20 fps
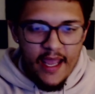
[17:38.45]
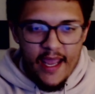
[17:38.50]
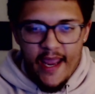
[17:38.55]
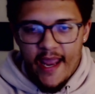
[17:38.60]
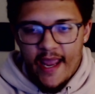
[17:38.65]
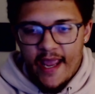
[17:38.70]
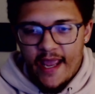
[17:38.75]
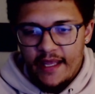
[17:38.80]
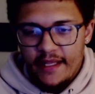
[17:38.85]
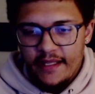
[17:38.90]

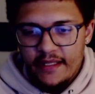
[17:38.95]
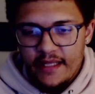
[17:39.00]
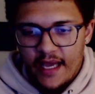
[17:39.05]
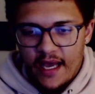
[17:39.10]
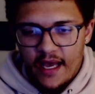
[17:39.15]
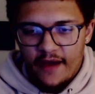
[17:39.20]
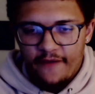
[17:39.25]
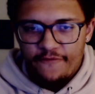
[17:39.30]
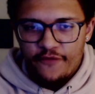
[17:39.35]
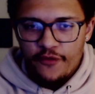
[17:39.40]
And
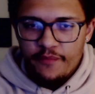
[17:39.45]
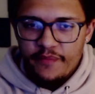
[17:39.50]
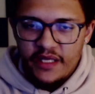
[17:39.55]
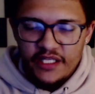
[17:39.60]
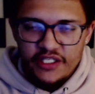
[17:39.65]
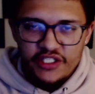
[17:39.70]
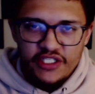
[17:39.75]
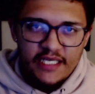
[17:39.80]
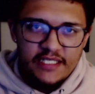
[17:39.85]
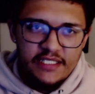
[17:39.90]
uh, for
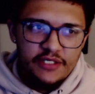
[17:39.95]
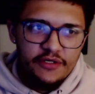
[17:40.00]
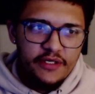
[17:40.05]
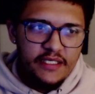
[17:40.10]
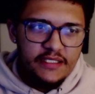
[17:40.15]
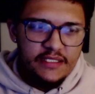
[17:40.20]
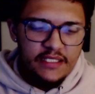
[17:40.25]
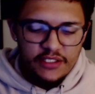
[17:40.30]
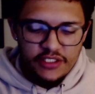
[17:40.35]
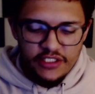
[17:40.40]
me, Jester
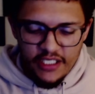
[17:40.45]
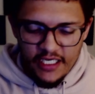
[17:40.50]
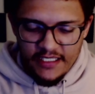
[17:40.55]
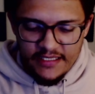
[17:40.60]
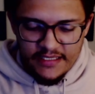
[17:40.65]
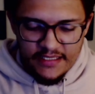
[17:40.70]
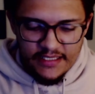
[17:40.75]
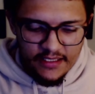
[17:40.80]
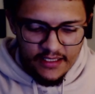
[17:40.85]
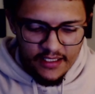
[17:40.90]
isn't
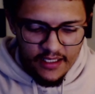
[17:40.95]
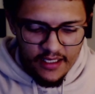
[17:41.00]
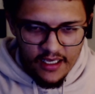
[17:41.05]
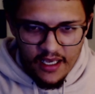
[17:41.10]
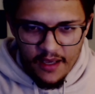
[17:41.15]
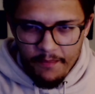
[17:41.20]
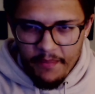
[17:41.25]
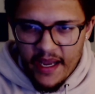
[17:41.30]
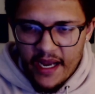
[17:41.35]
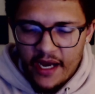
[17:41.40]
just
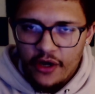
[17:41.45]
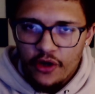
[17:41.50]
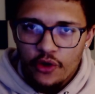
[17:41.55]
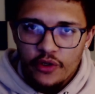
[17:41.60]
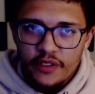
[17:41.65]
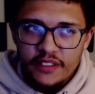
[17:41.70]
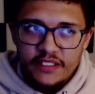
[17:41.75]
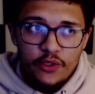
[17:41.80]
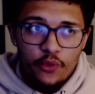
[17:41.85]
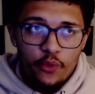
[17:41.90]

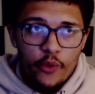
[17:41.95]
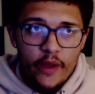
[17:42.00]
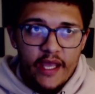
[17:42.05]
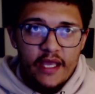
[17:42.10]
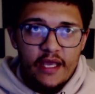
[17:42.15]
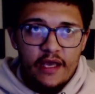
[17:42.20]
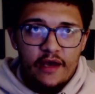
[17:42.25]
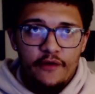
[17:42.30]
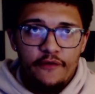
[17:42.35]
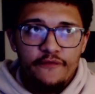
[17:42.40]
apparel; it's a
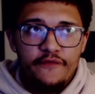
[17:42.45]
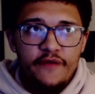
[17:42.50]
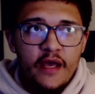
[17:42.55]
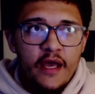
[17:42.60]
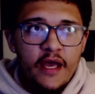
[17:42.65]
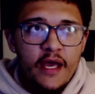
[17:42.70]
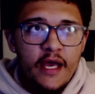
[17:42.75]
way of